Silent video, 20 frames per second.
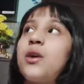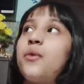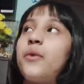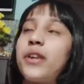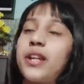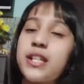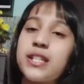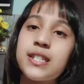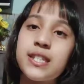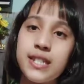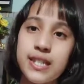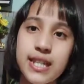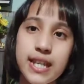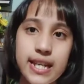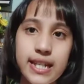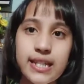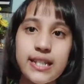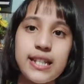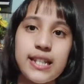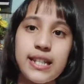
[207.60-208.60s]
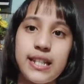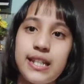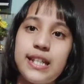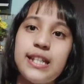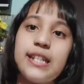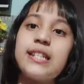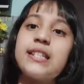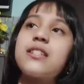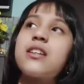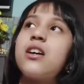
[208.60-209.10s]
When a seed
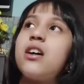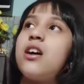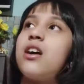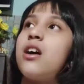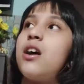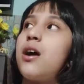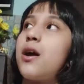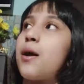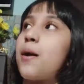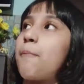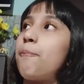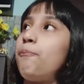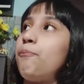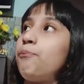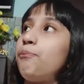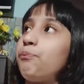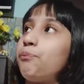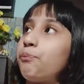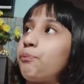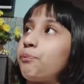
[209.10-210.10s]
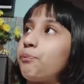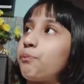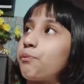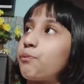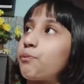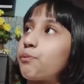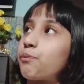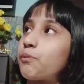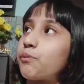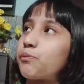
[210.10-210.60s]
is
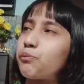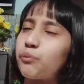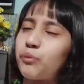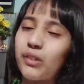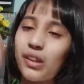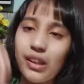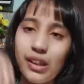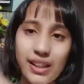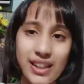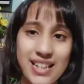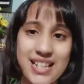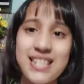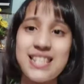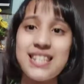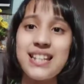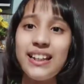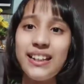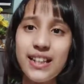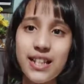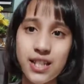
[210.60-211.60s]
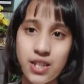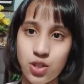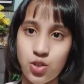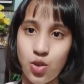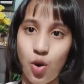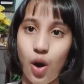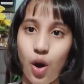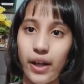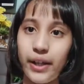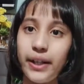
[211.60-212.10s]
inside the
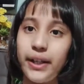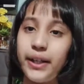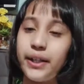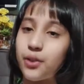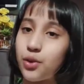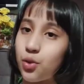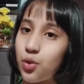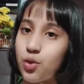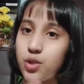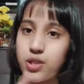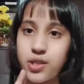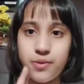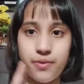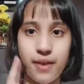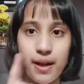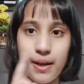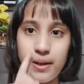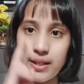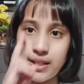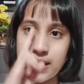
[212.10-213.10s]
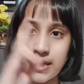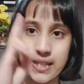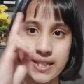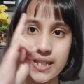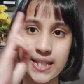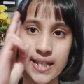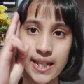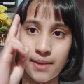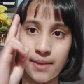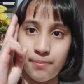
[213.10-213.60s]
soil, it grows one
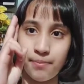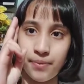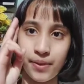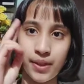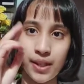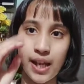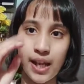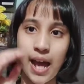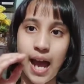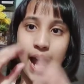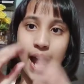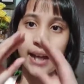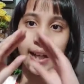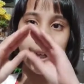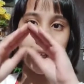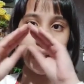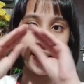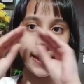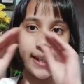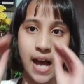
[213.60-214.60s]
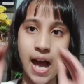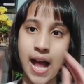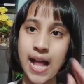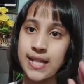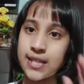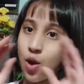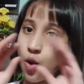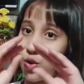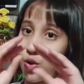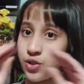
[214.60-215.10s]
stem, and it
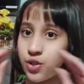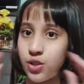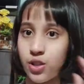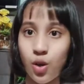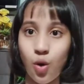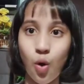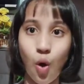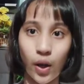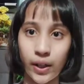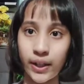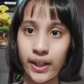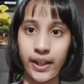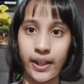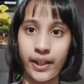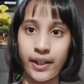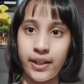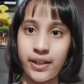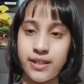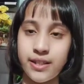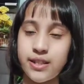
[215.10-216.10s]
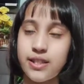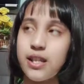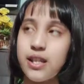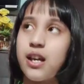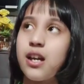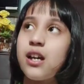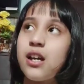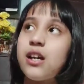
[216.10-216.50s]
has also the cotyledons.